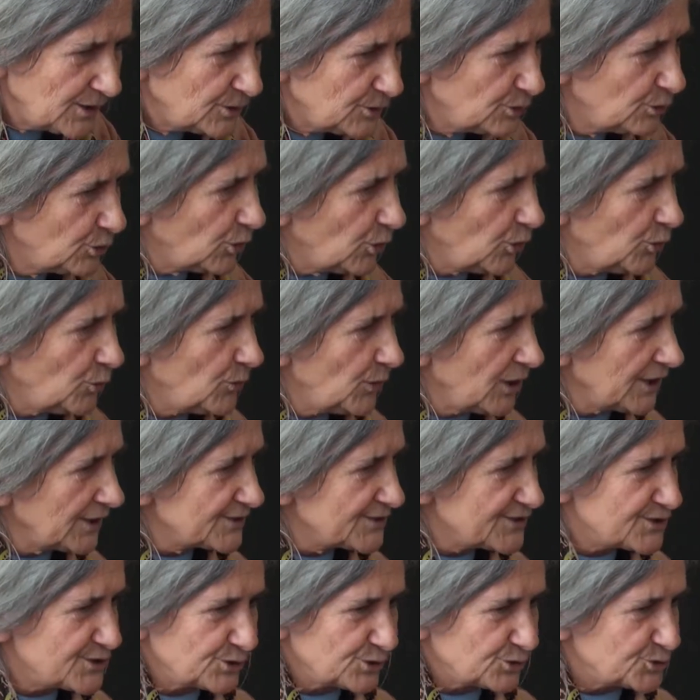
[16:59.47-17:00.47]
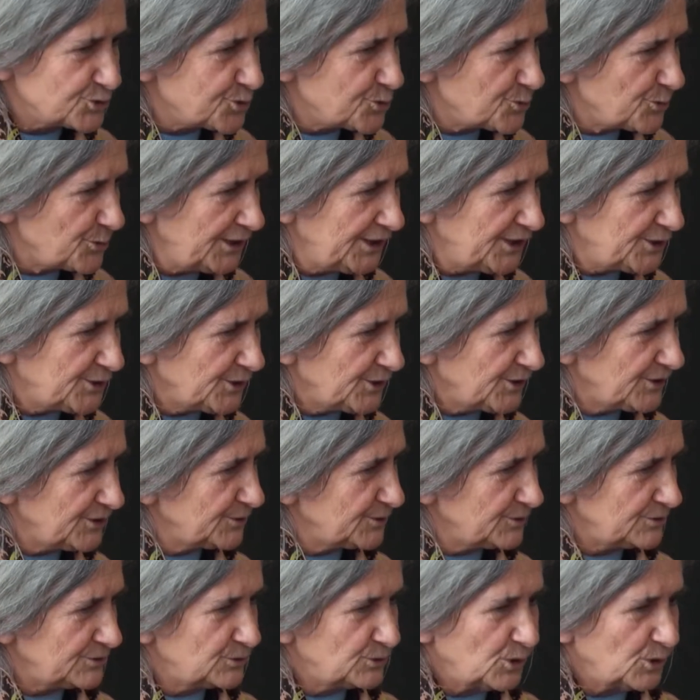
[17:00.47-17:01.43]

Nor was Sweden,